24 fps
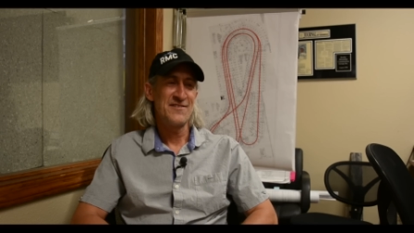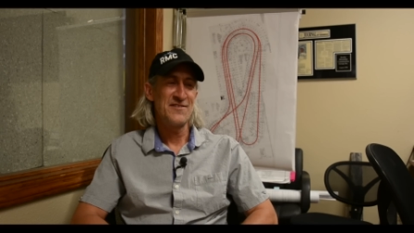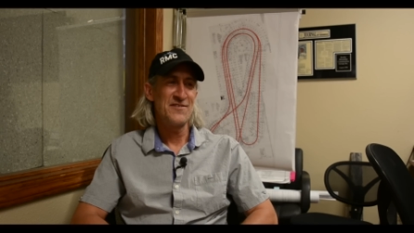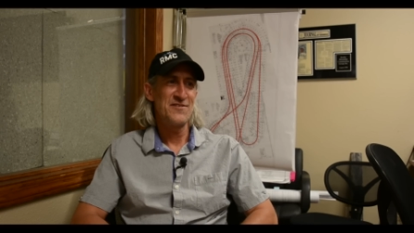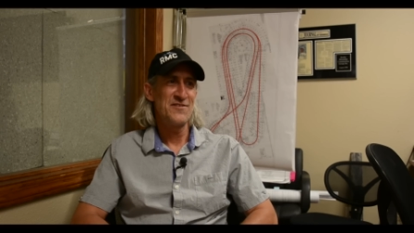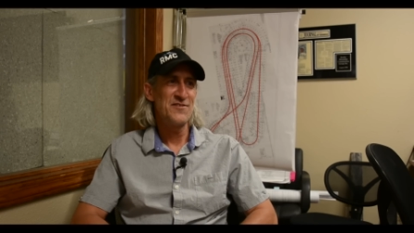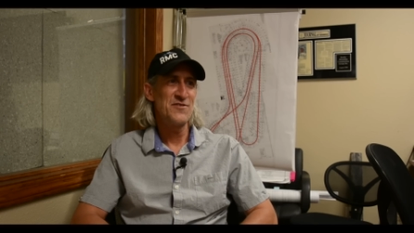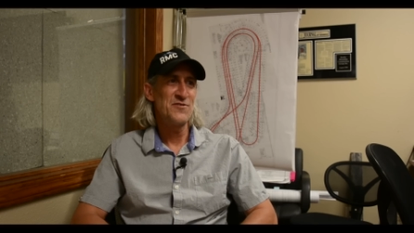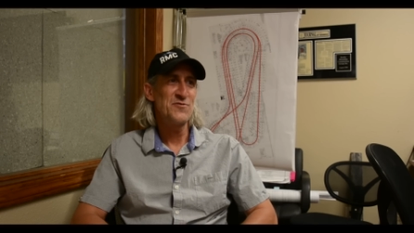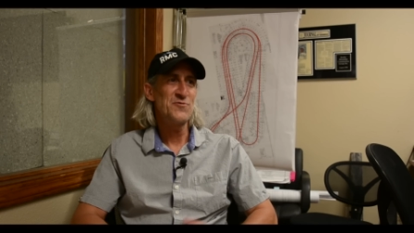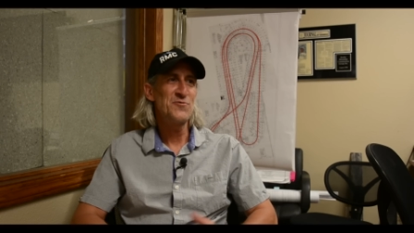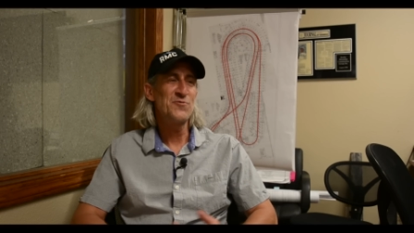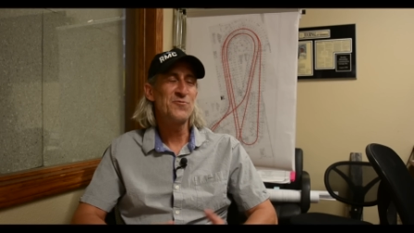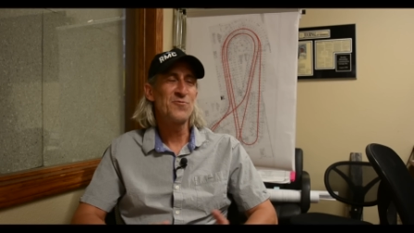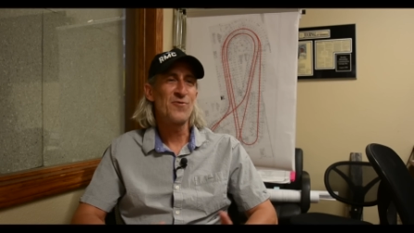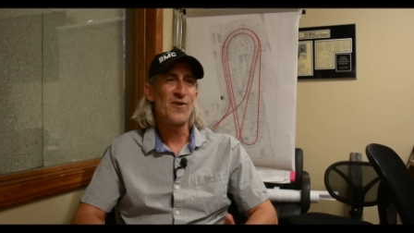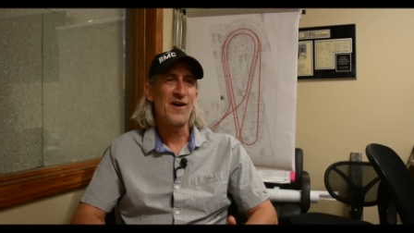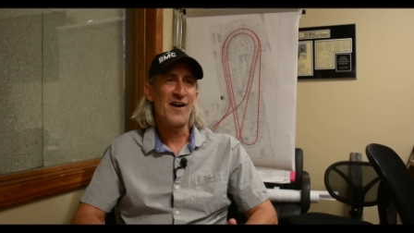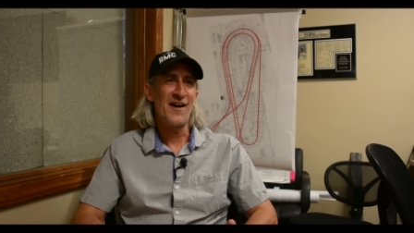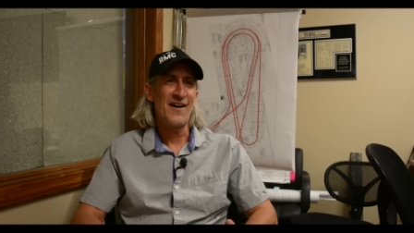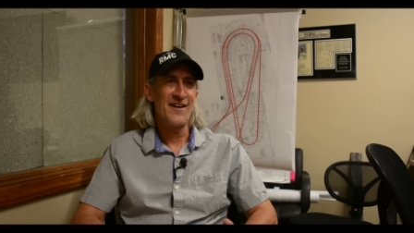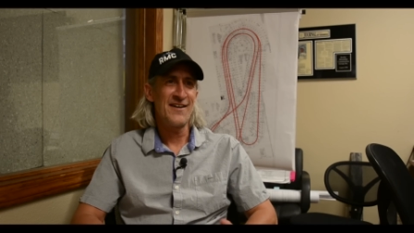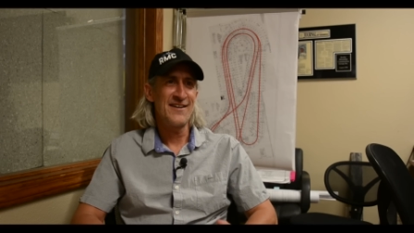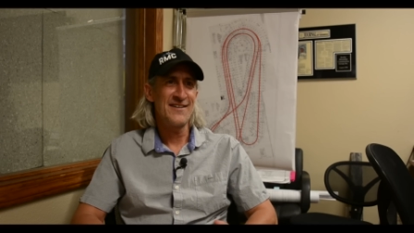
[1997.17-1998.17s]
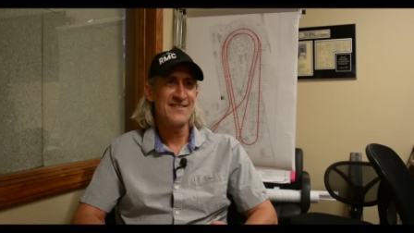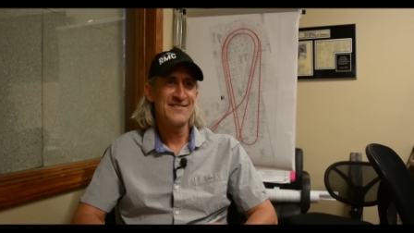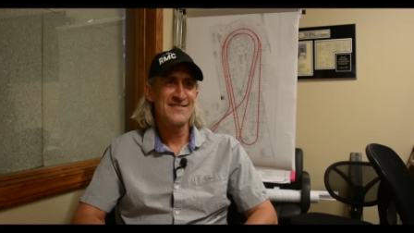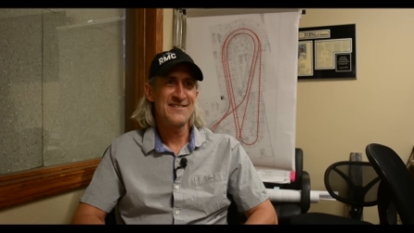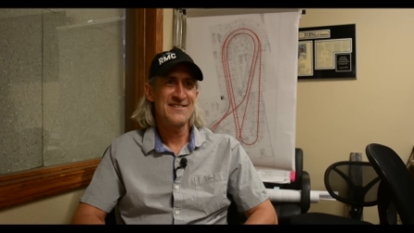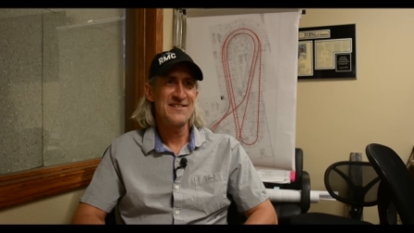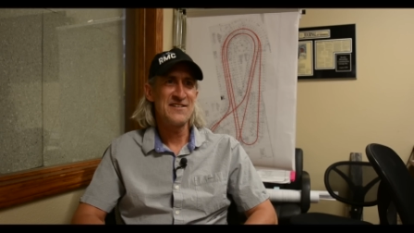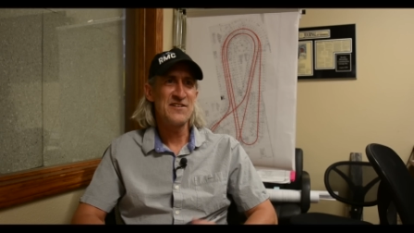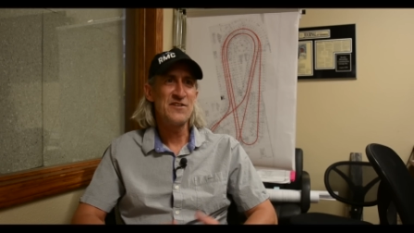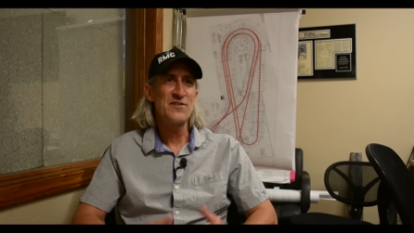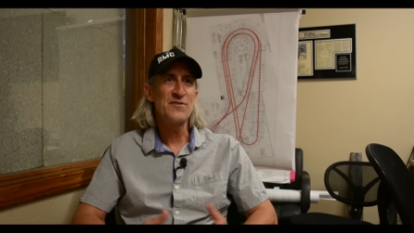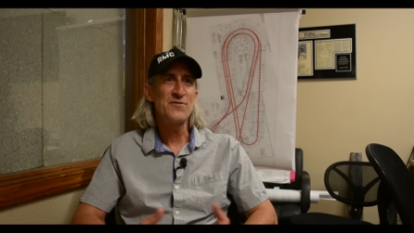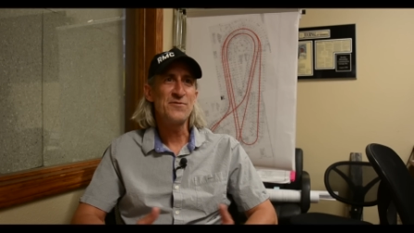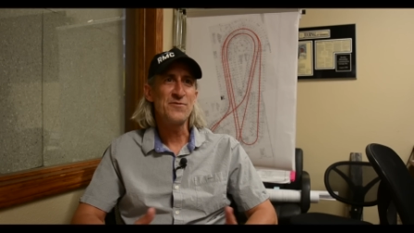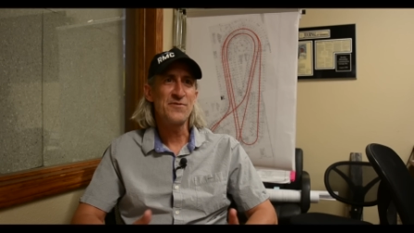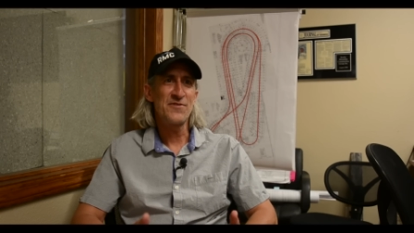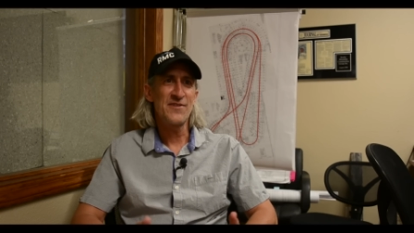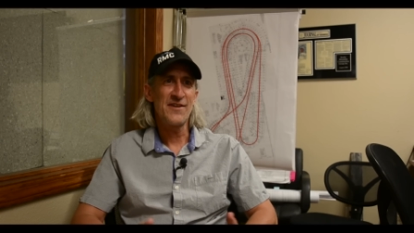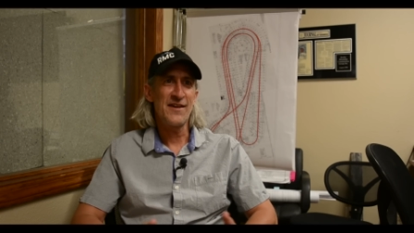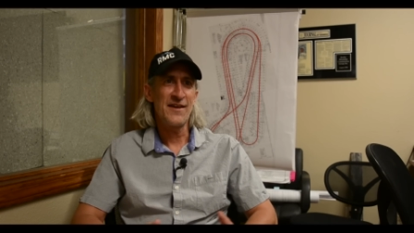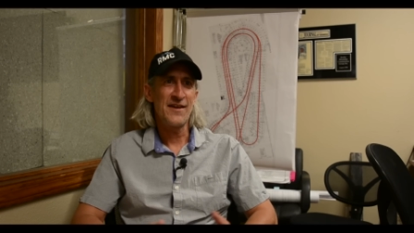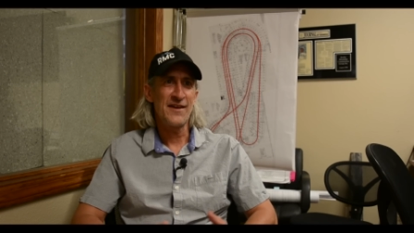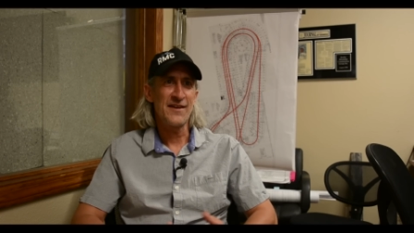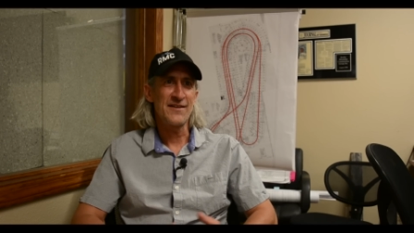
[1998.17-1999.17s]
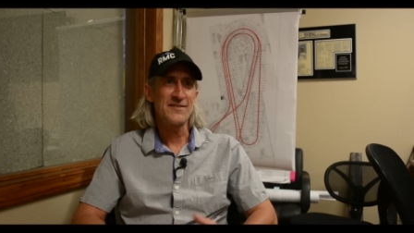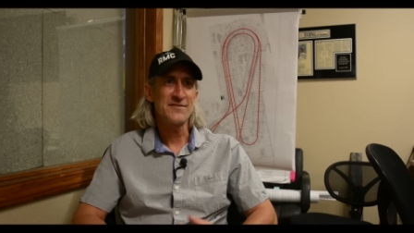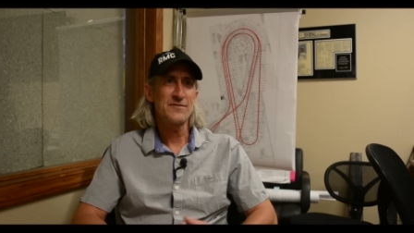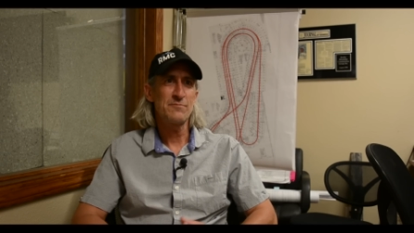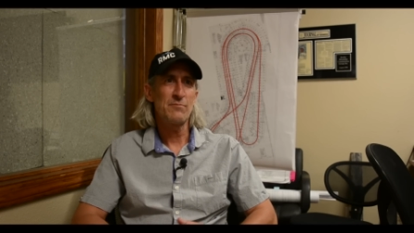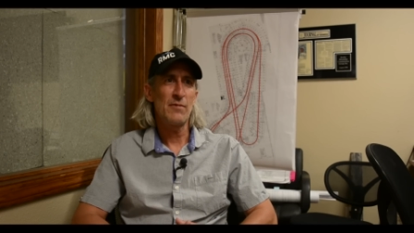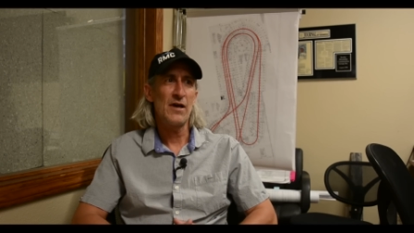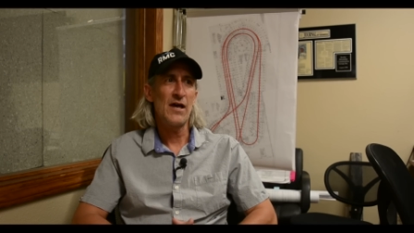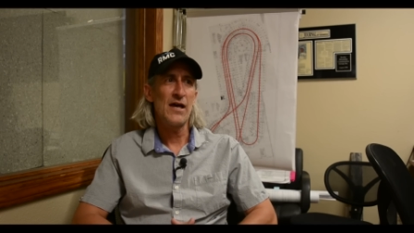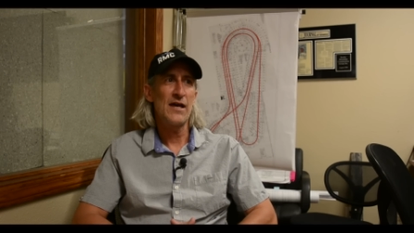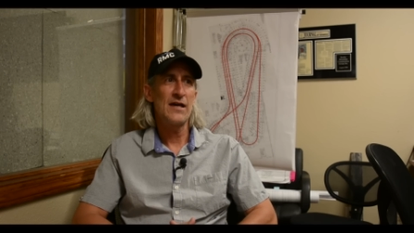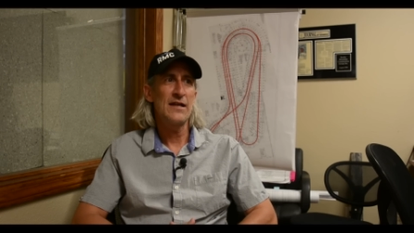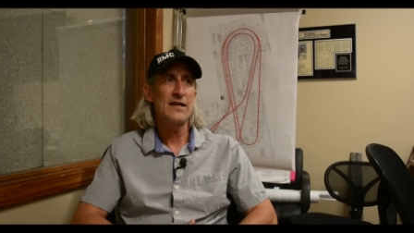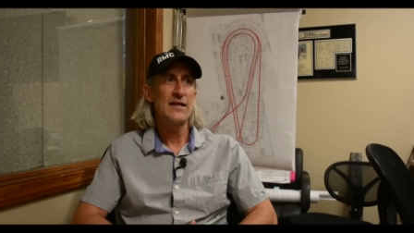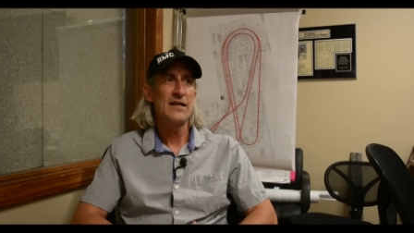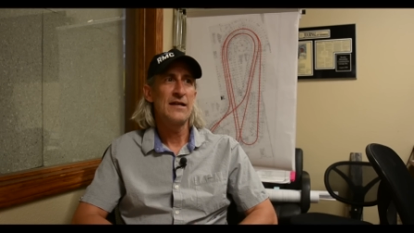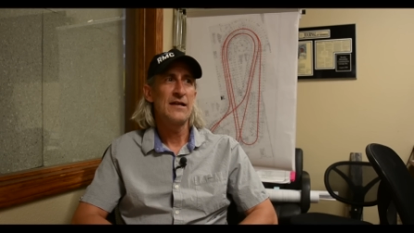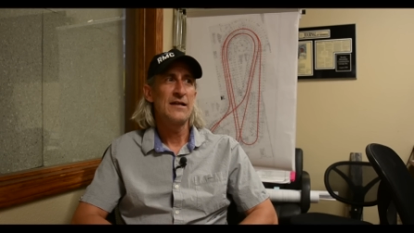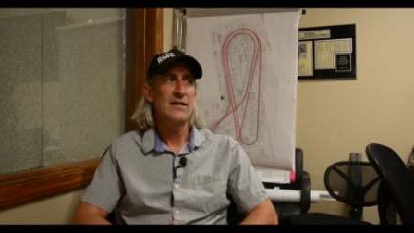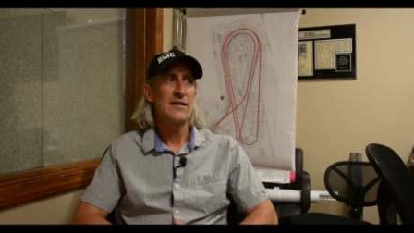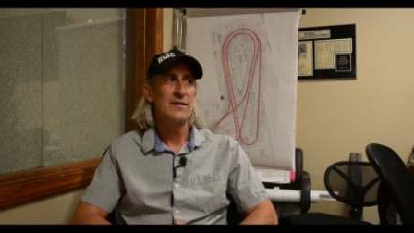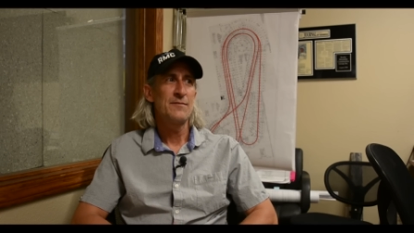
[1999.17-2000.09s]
new rides and new things, but.